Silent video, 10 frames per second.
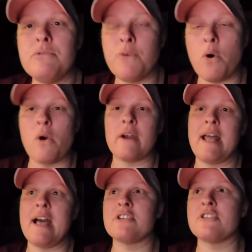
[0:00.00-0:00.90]
four,
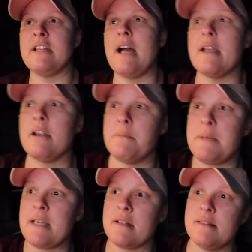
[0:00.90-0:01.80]
and actually, I could
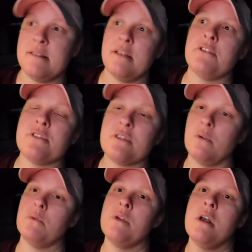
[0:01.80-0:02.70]
be considered
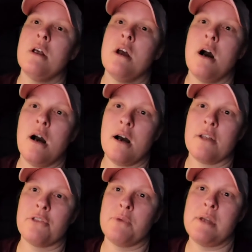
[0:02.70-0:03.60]
zone uh,
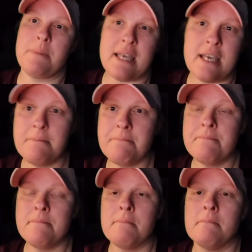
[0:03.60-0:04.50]
3B.
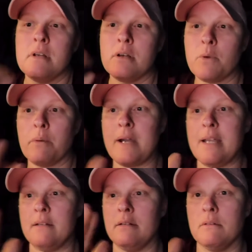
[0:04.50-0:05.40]
Mm. We're
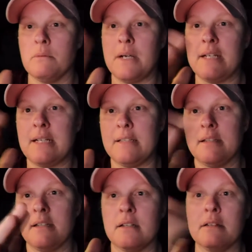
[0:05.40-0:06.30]
right right on
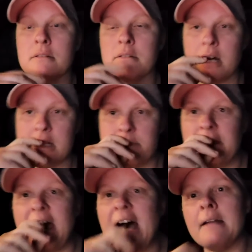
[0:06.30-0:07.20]
the cusp
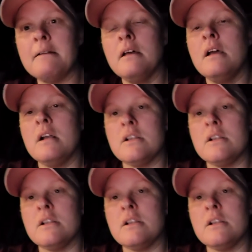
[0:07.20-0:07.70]
of that. Now you're